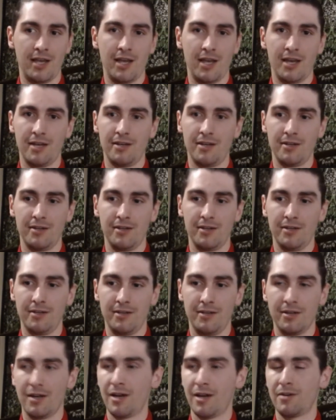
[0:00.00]
And
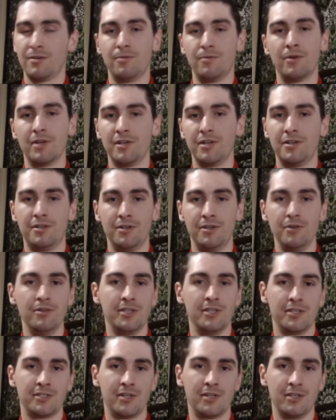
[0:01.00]
you're not going to want to
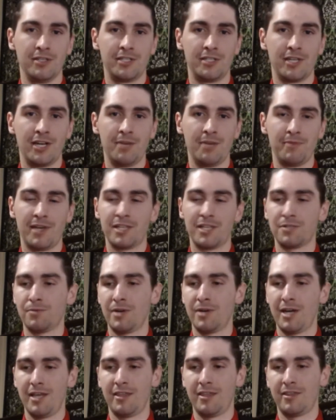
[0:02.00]
do this all the time. That's
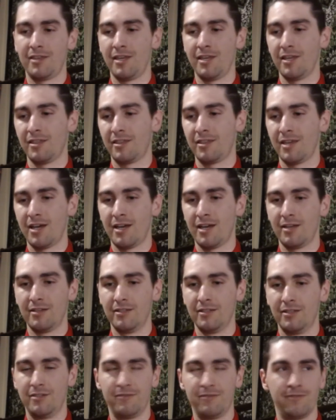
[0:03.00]
why I think that
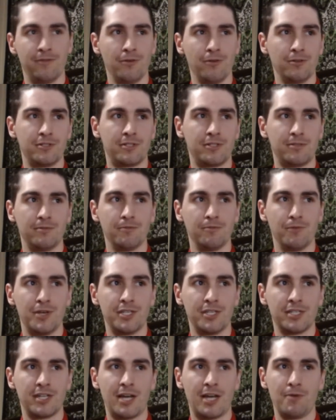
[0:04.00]
the first
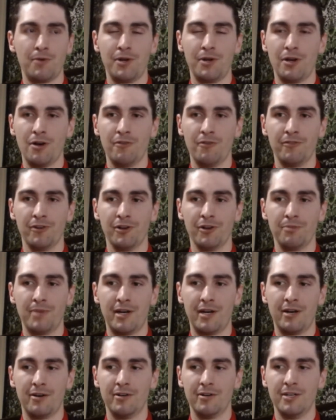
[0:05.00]
reason I went over
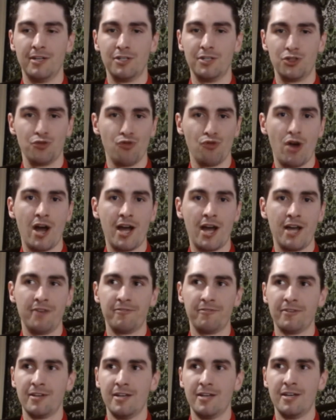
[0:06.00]
about
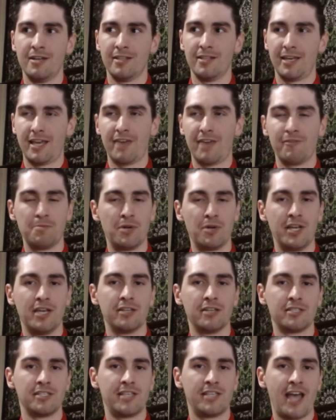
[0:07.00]
drive, like, everybody
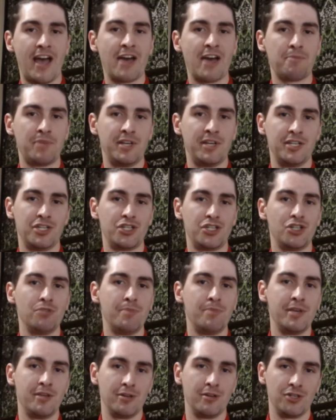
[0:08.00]
else's happiness
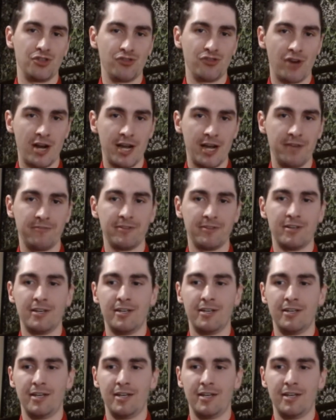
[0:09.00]
should be your drive.